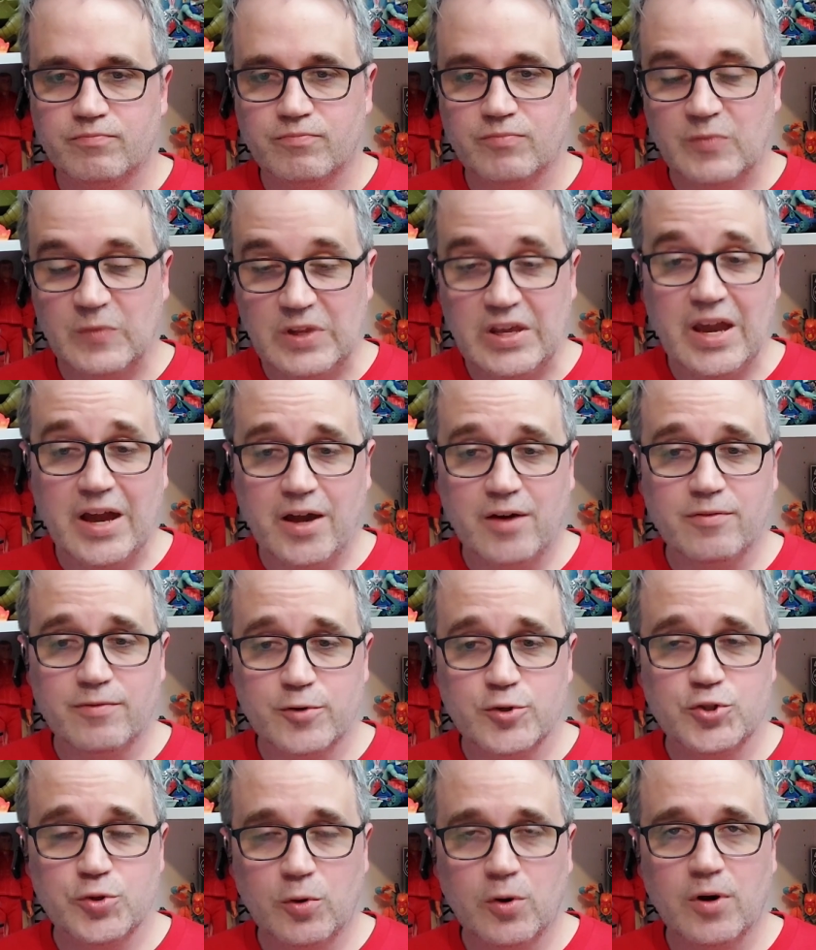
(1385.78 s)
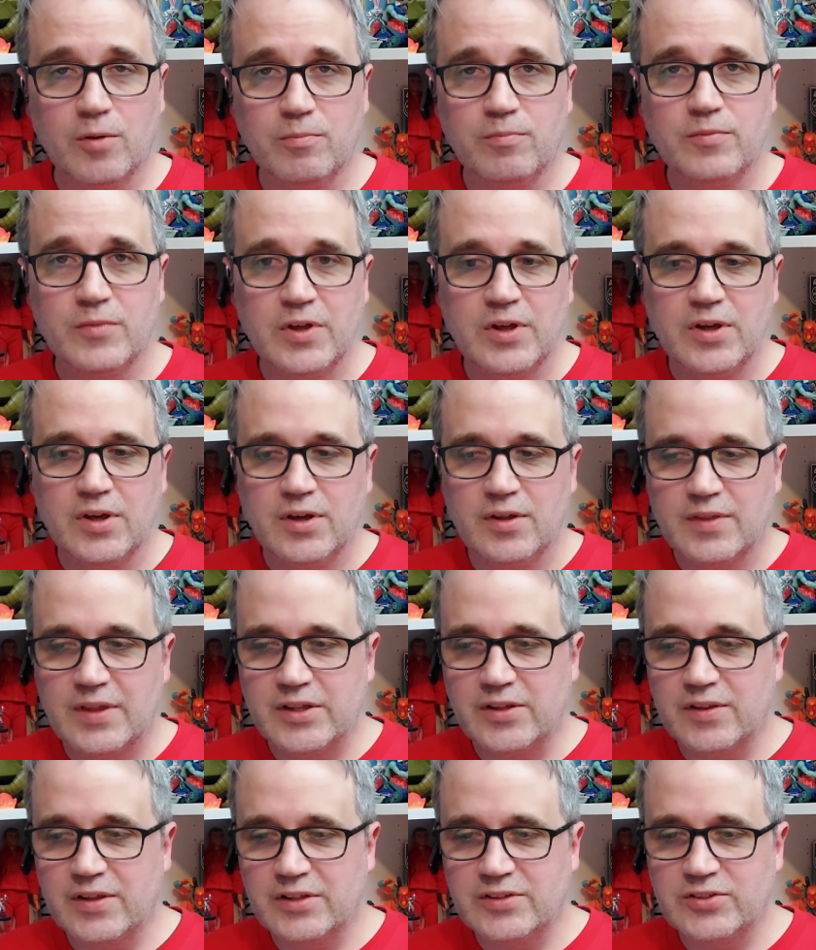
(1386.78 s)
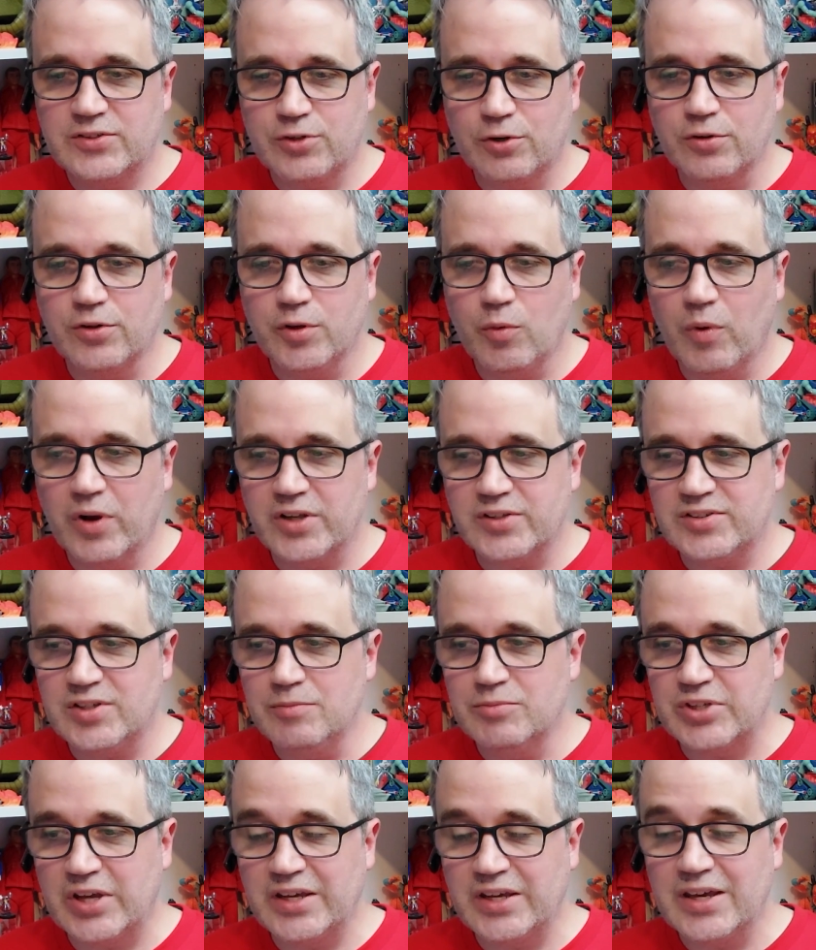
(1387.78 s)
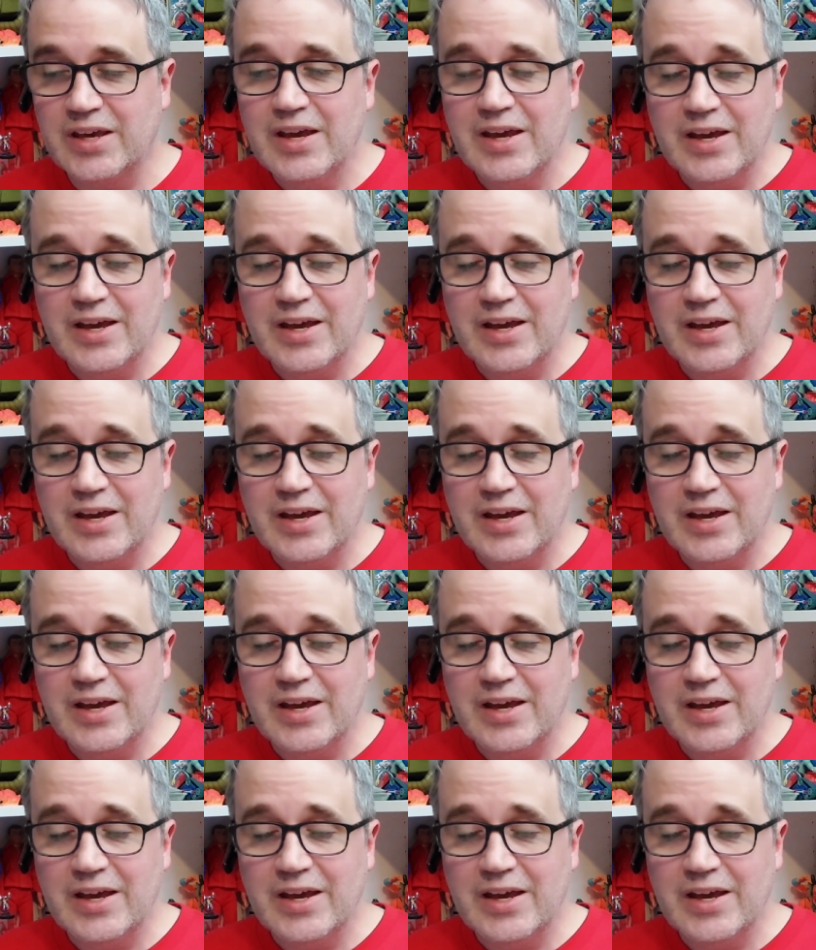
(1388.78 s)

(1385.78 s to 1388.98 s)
Yeah, for sure. That's certainly what it seems like.